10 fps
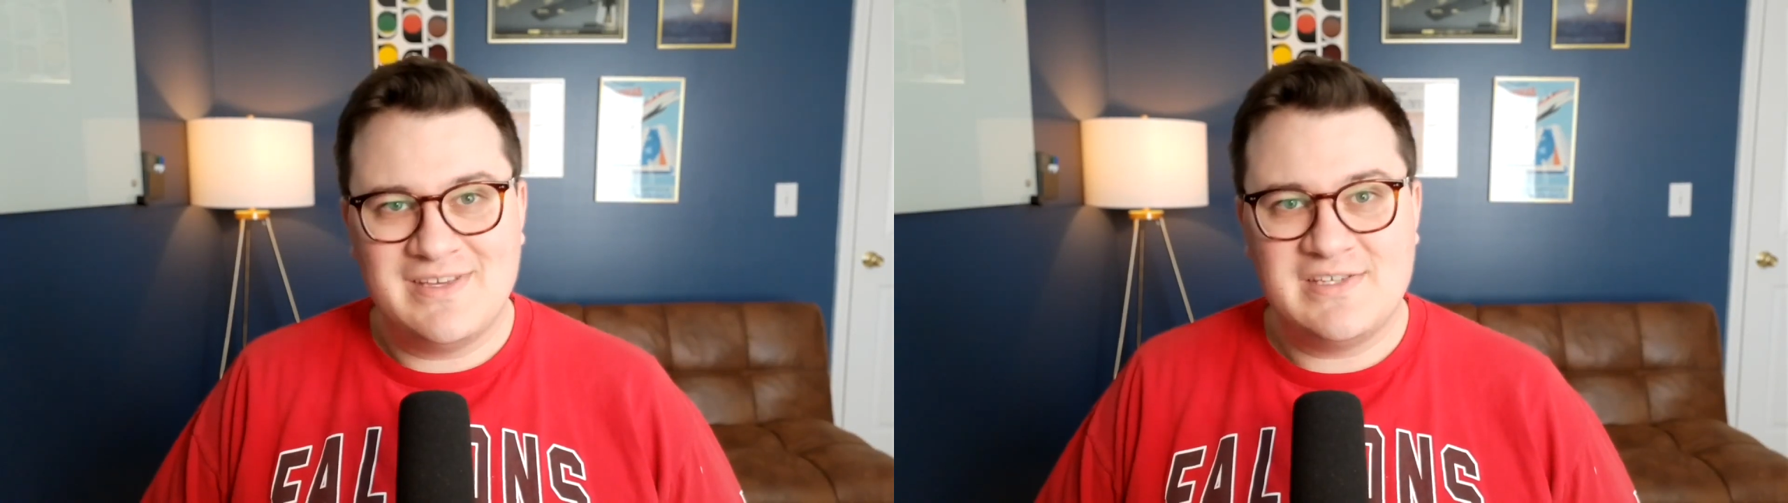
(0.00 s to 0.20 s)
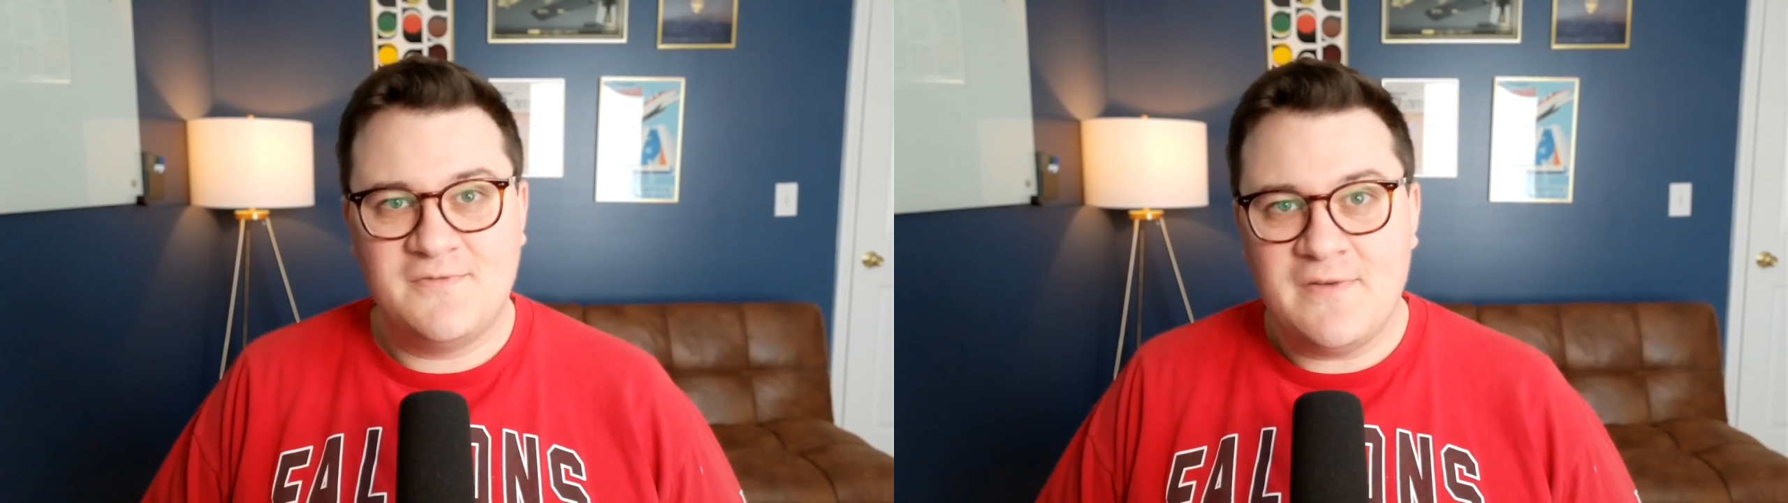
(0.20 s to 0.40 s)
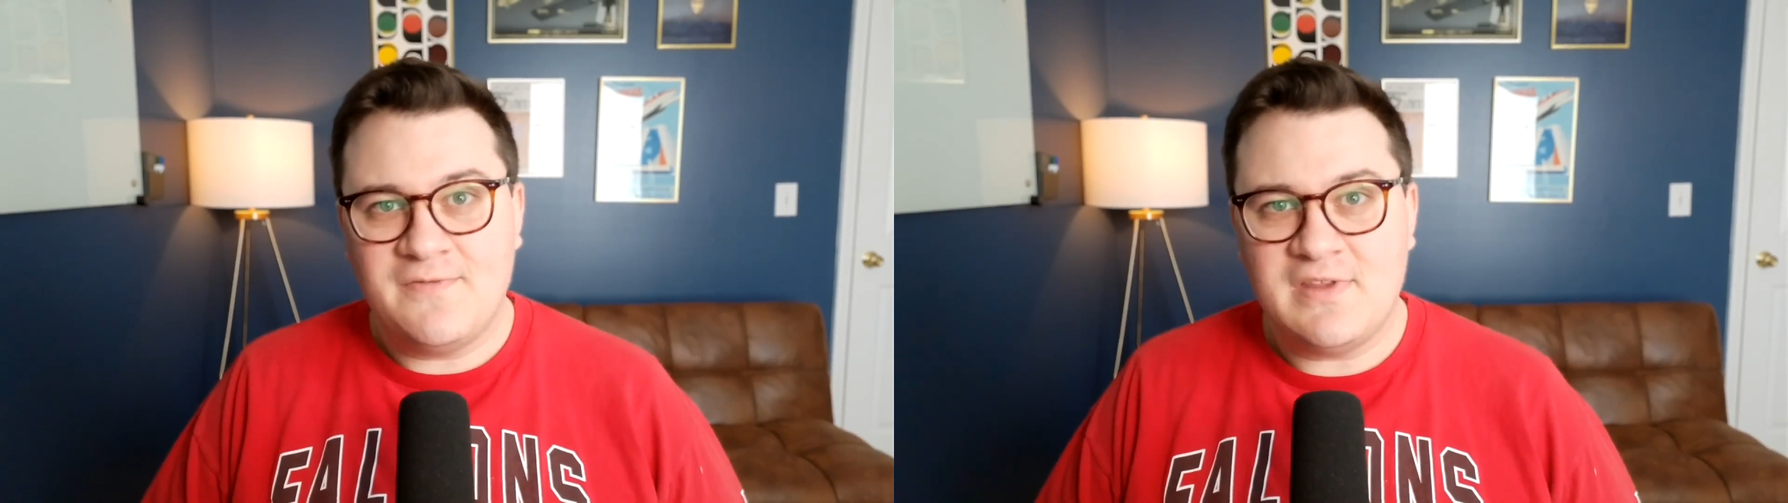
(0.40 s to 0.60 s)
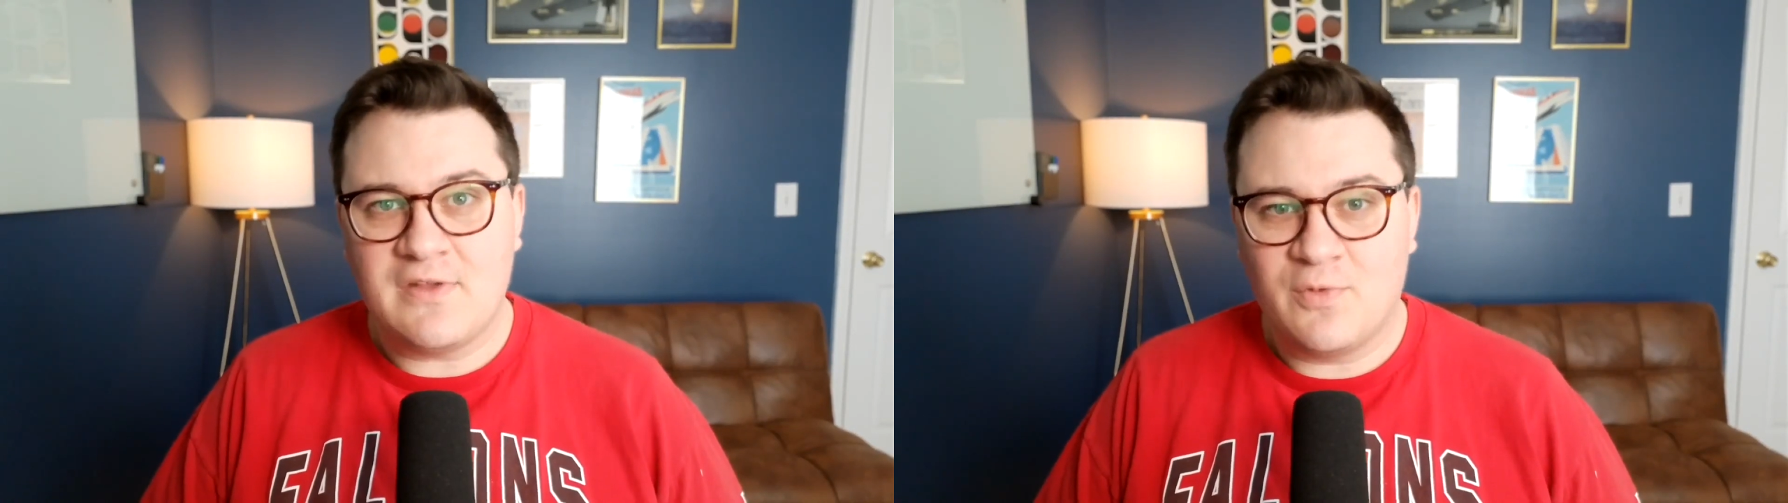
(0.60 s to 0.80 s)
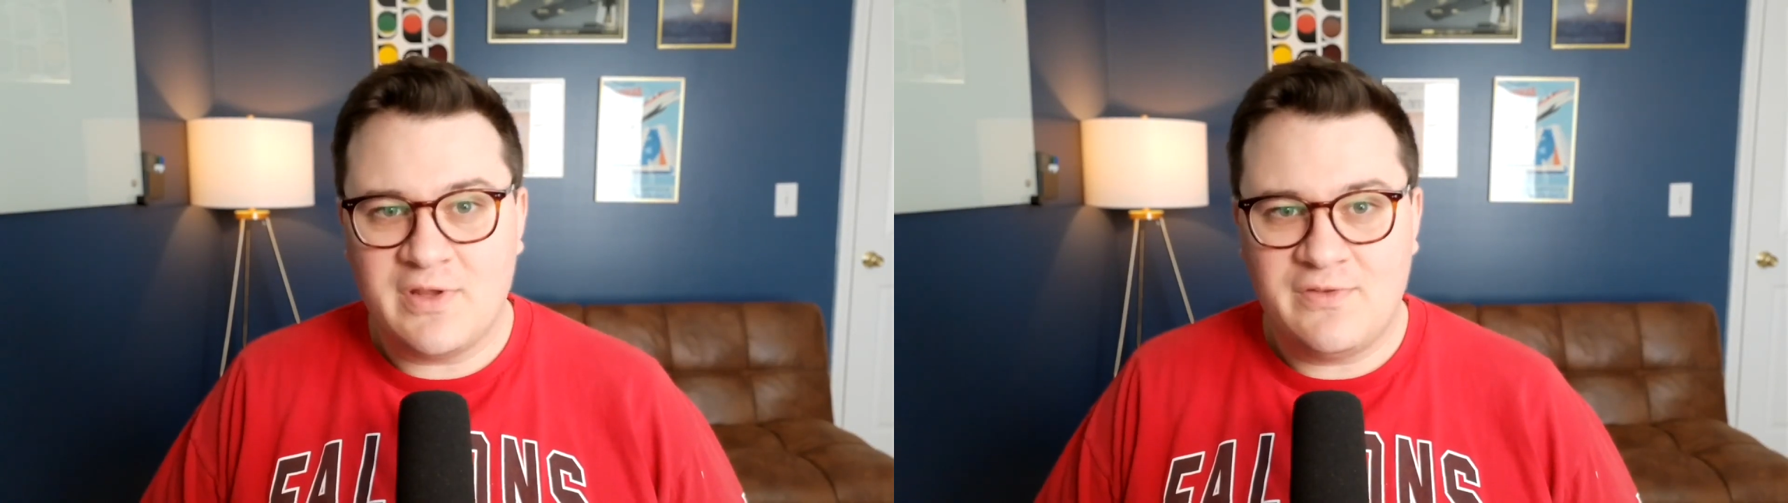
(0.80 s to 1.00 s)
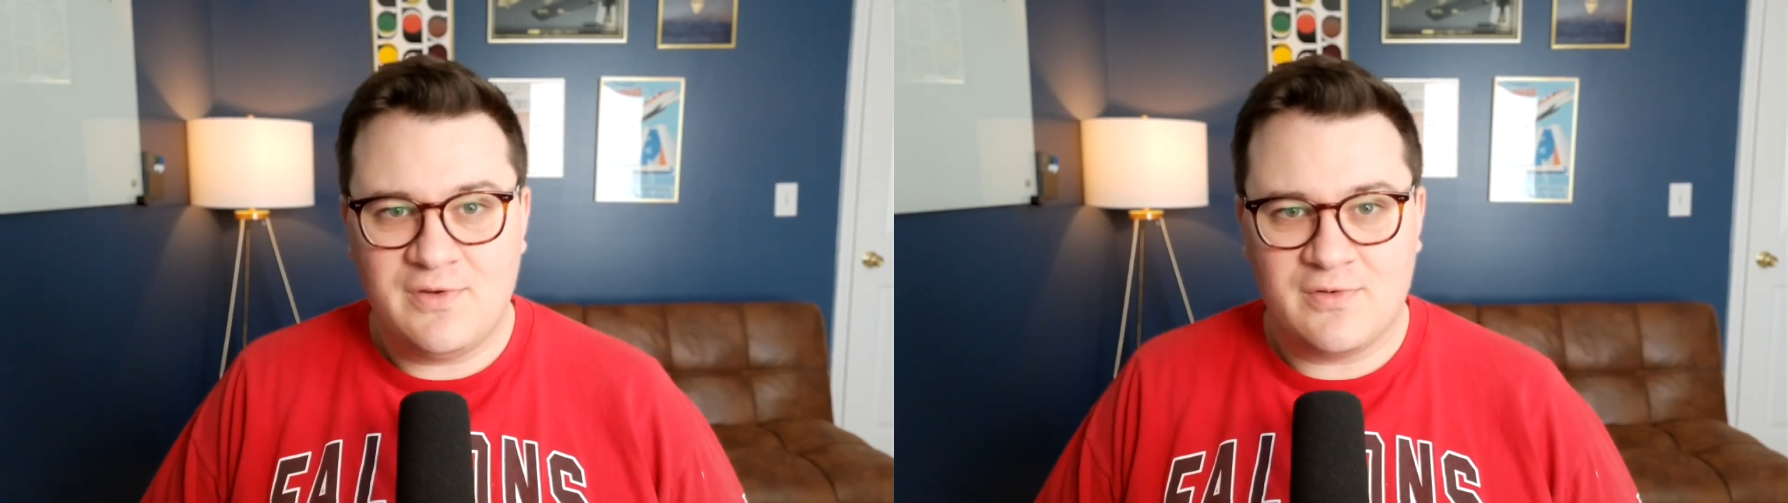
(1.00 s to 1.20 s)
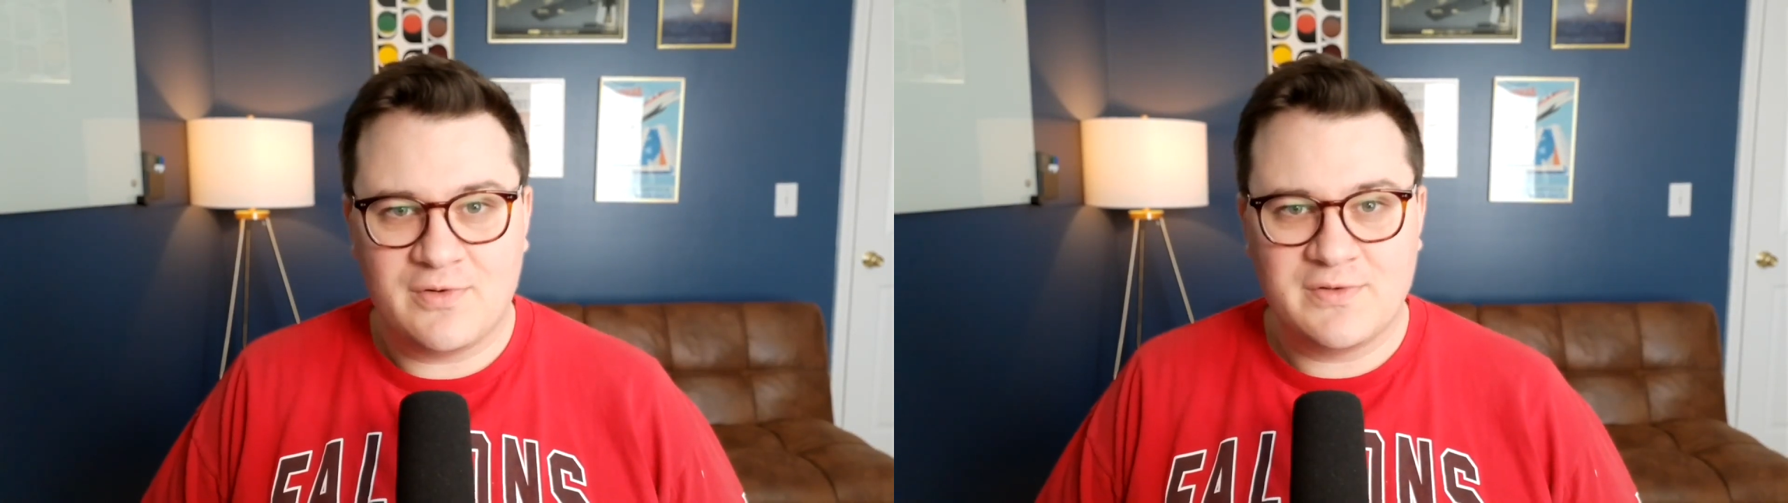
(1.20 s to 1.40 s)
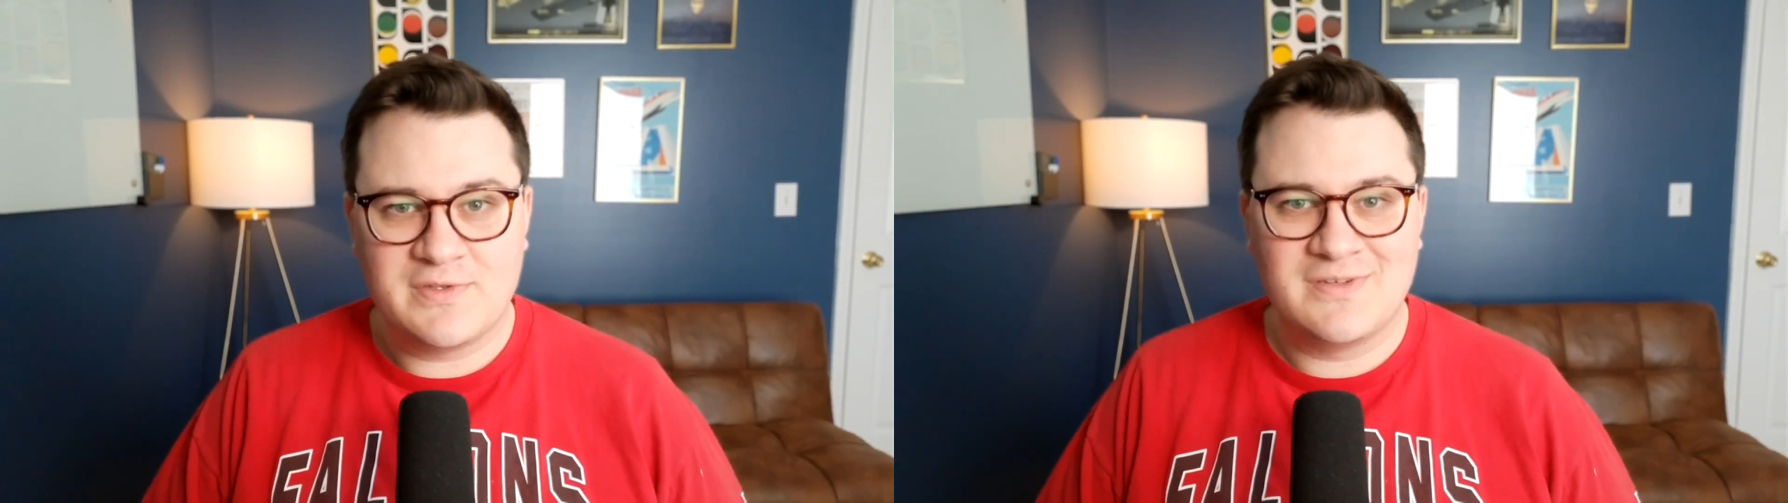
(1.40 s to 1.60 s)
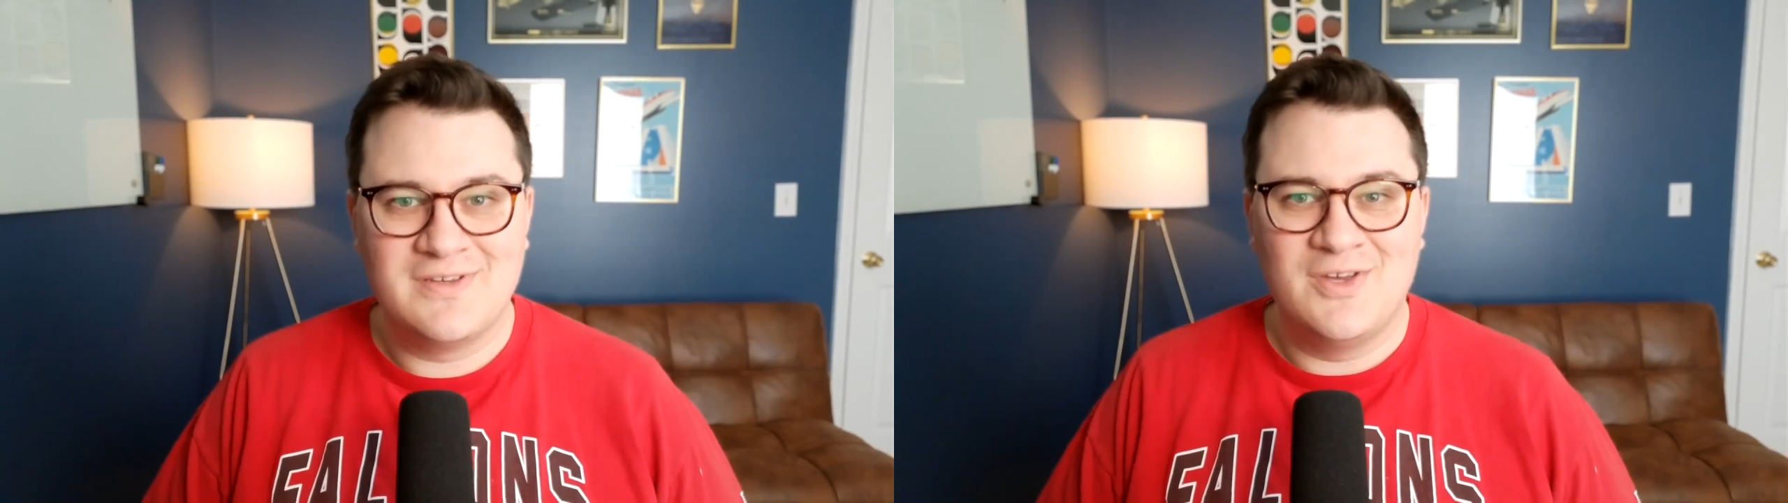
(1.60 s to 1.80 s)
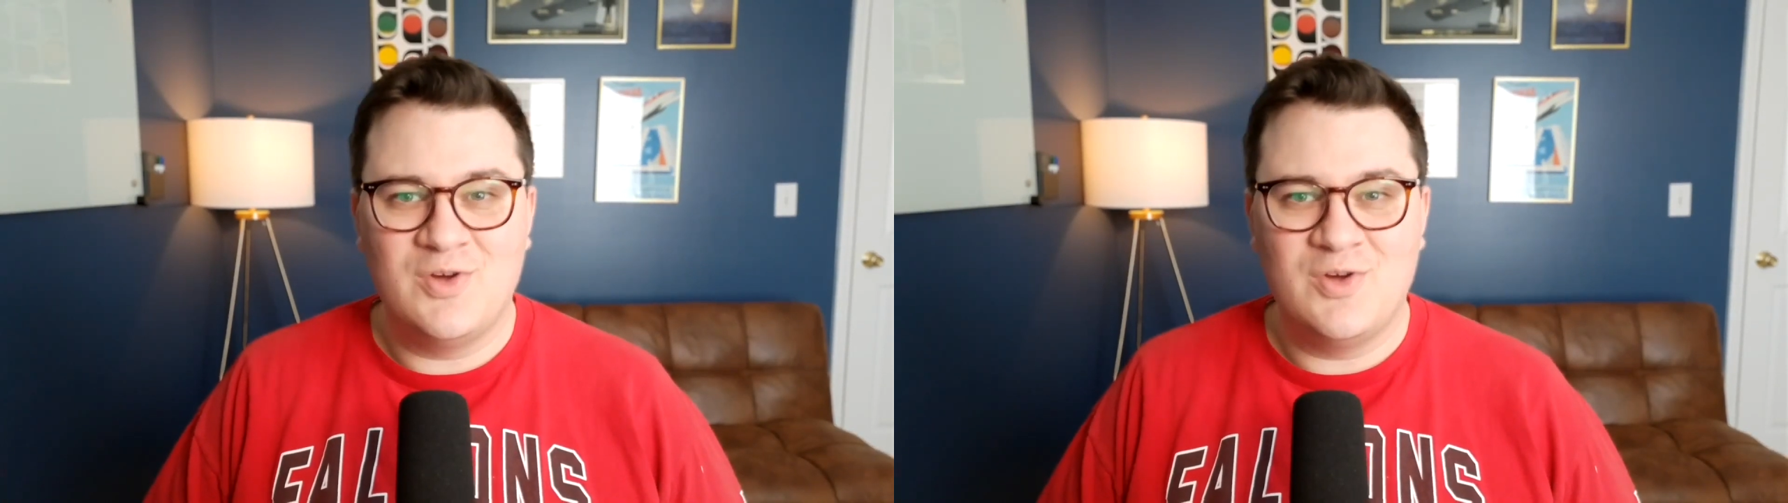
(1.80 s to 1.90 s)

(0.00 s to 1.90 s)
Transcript: is 15 to 22 year olds